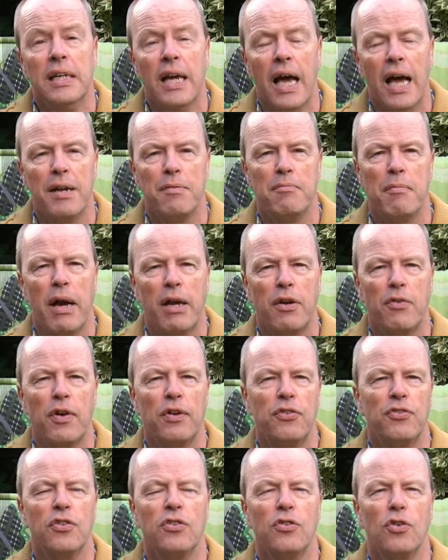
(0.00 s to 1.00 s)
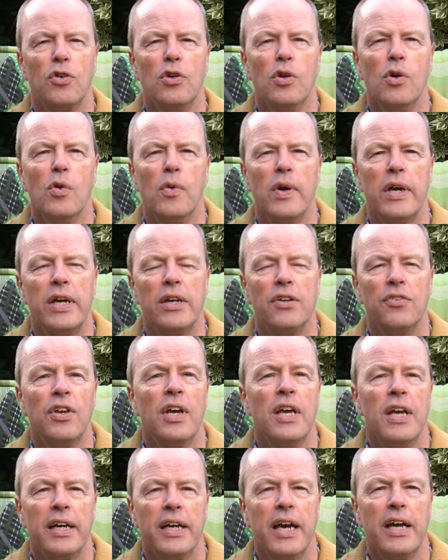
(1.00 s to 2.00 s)
And my question to you is,
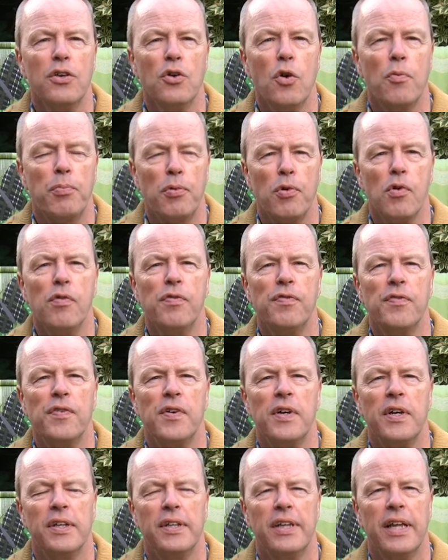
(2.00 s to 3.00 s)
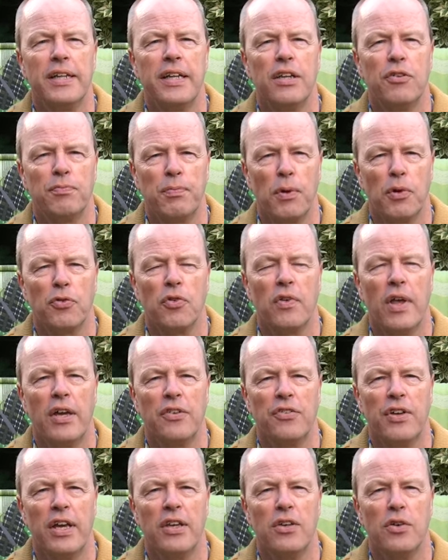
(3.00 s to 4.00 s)
can you prove that this puzzle
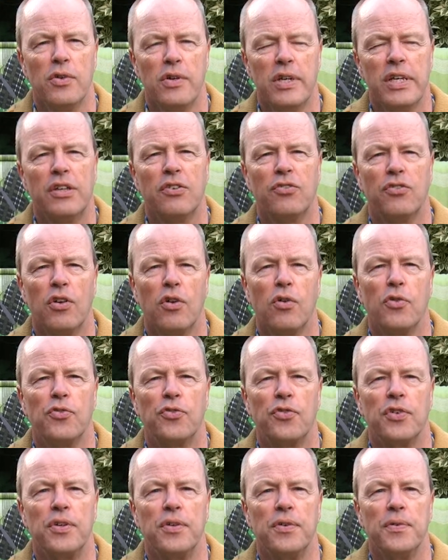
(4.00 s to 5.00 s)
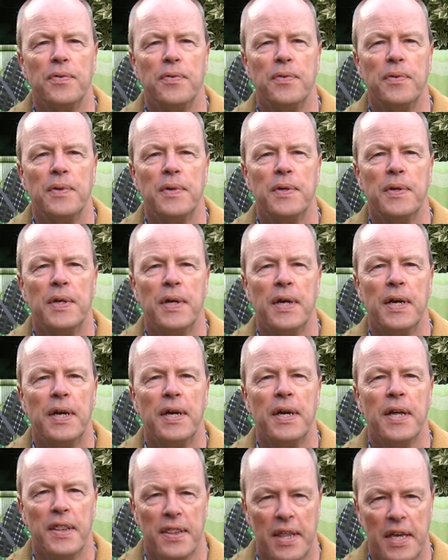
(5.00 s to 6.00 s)
has a unique solution?
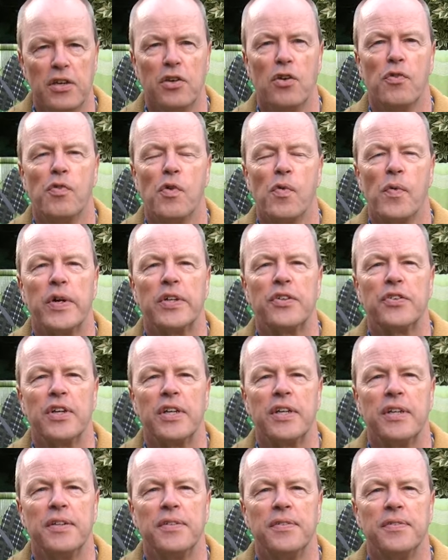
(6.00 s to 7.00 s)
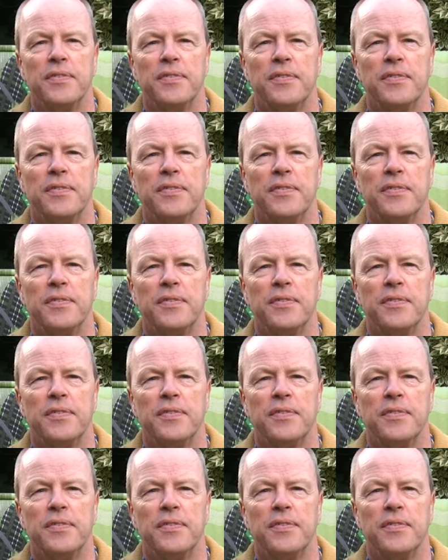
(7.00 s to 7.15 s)
Thank you for watching.